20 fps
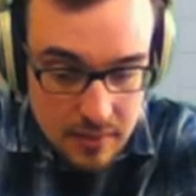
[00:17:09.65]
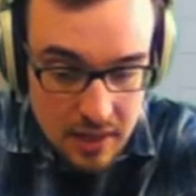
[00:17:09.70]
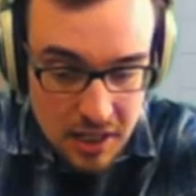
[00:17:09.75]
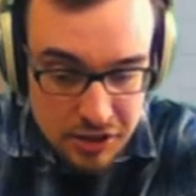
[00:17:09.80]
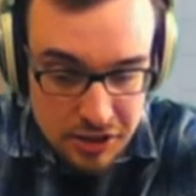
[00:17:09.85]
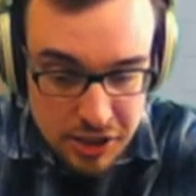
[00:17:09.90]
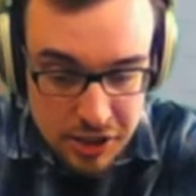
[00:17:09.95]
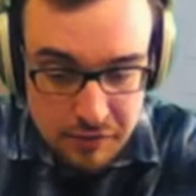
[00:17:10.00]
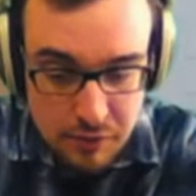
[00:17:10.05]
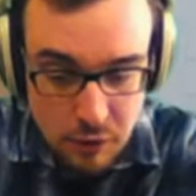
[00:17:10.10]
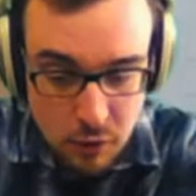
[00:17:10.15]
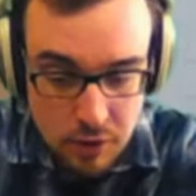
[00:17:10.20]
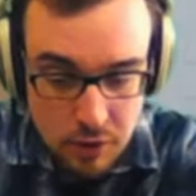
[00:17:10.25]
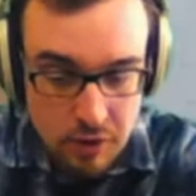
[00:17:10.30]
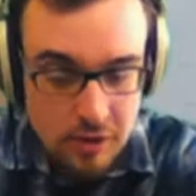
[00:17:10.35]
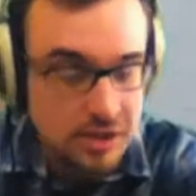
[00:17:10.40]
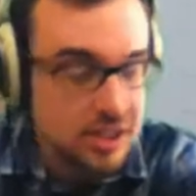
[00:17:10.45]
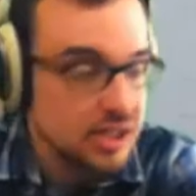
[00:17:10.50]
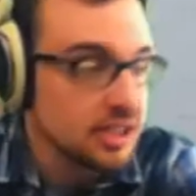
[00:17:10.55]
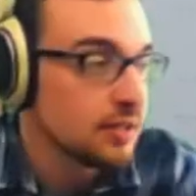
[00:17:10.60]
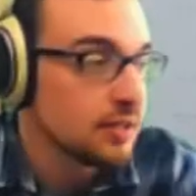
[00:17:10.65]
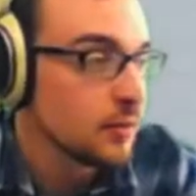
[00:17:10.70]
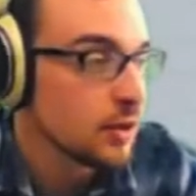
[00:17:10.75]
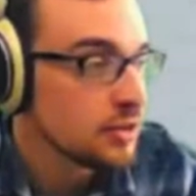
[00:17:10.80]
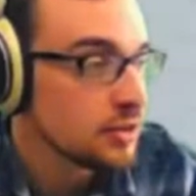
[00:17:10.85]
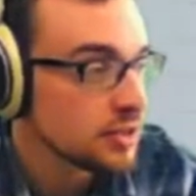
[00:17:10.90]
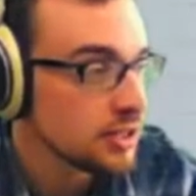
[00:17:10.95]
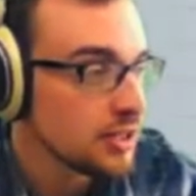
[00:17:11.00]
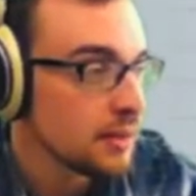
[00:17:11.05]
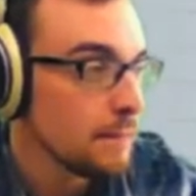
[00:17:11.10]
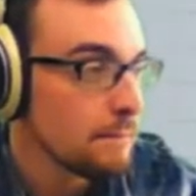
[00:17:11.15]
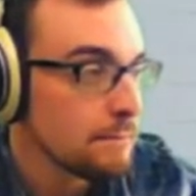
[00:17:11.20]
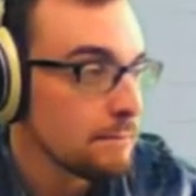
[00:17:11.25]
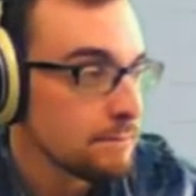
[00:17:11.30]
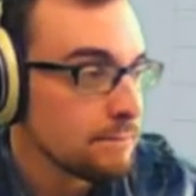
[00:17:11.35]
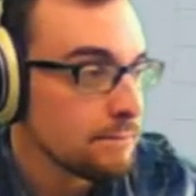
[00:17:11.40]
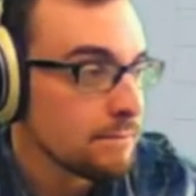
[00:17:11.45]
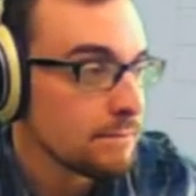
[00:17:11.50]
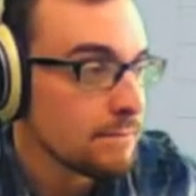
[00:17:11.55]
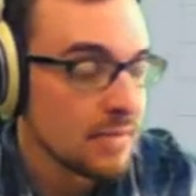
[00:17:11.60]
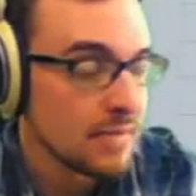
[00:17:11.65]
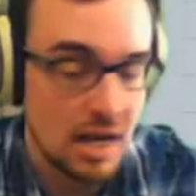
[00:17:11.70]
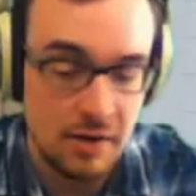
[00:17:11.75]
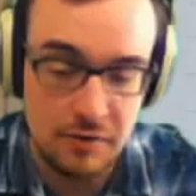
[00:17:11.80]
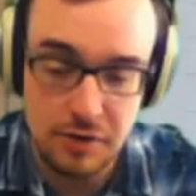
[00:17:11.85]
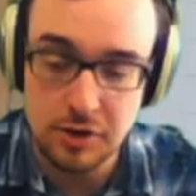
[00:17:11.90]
It's just 4 of those easy ones. If